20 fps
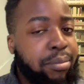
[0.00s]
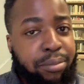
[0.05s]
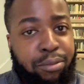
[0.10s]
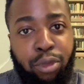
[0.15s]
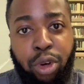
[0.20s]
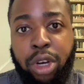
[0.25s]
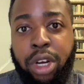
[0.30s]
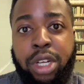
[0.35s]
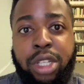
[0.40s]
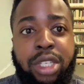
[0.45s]

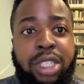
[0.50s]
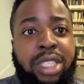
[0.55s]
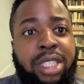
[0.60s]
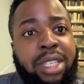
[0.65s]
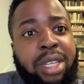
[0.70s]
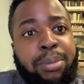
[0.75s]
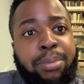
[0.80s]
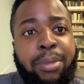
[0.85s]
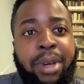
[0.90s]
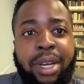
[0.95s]
work on
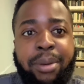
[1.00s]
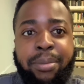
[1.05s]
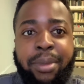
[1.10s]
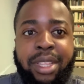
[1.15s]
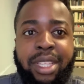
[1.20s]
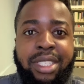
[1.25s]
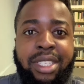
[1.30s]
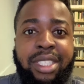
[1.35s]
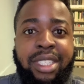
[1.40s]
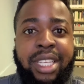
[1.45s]
this, make
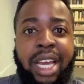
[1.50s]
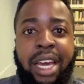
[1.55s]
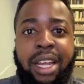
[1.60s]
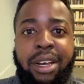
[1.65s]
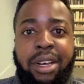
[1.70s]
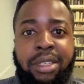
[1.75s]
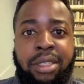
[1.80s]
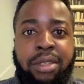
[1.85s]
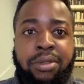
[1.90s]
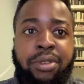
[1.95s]
this a side
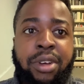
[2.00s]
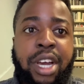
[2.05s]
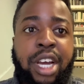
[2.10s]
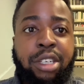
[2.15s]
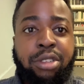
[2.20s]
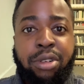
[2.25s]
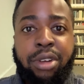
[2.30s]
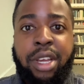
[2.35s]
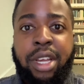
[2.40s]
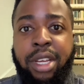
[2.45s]
hustle for
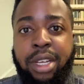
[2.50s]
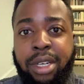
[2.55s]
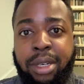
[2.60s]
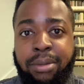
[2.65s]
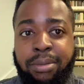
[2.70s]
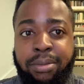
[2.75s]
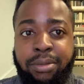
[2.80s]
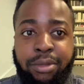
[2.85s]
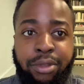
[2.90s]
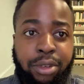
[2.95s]
extra
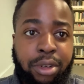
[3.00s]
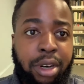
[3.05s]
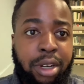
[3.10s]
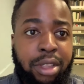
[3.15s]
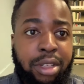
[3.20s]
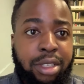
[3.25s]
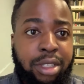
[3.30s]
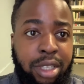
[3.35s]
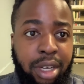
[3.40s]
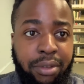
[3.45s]
income for
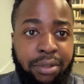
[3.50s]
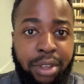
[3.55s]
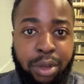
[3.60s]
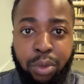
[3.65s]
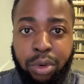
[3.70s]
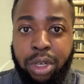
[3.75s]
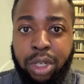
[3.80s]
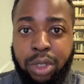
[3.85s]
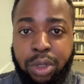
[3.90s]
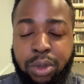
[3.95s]
other stuff that you
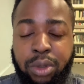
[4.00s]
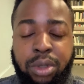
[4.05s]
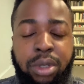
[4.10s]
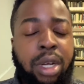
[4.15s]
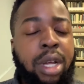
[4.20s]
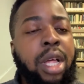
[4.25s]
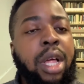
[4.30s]
want to do.